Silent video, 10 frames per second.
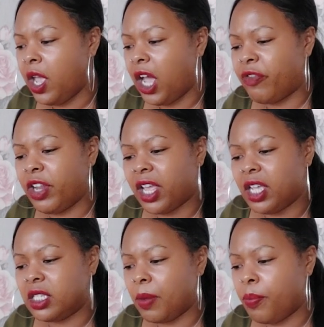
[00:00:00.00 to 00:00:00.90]
I feel like
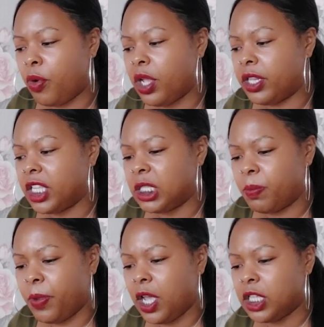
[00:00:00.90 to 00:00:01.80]
at some point, this
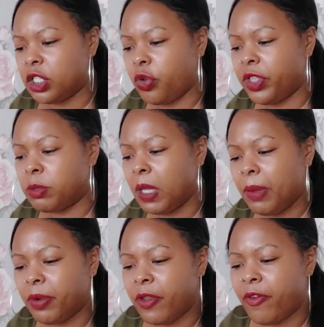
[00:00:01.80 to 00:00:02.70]
person or these
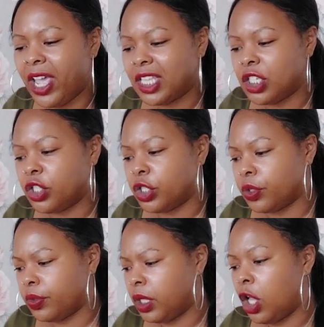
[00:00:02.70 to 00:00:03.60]
people affected
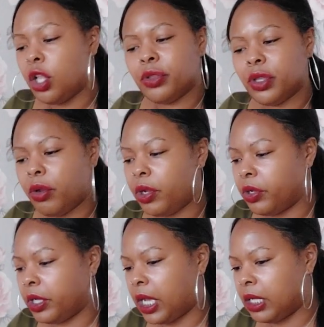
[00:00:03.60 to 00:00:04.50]
you. No
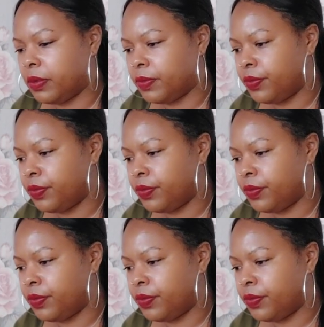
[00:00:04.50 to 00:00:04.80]
longer.